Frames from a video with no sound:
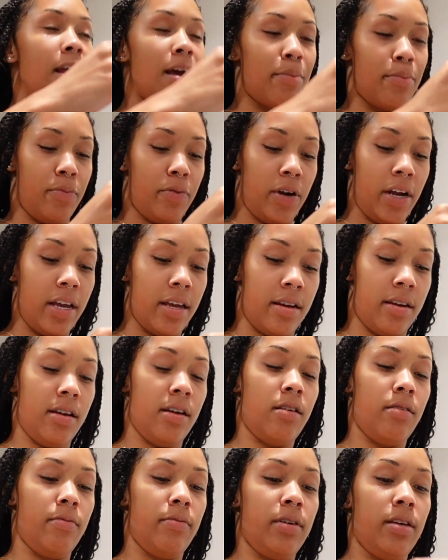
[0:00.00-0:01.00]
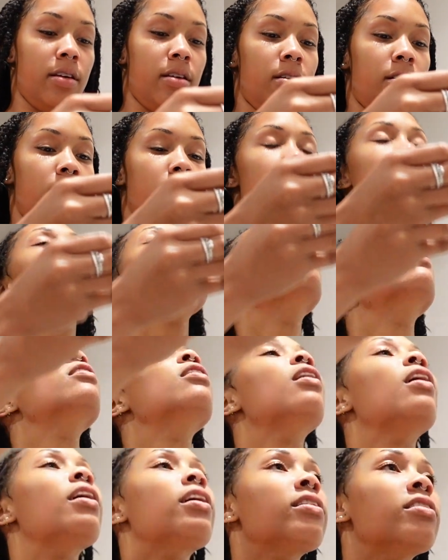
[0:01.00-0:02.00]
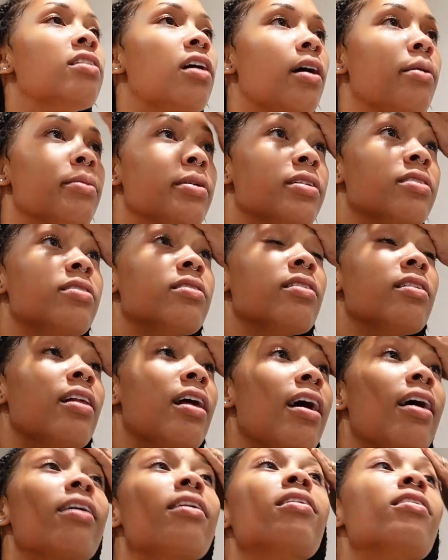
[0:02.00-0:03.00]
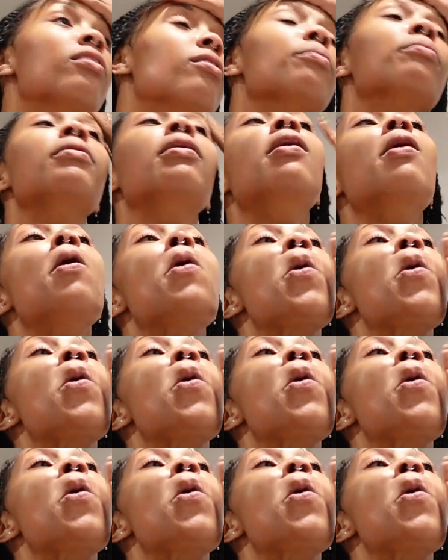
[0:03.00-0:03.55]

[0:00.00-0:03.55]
not breaking out, but. I could tell I've been slacking on my,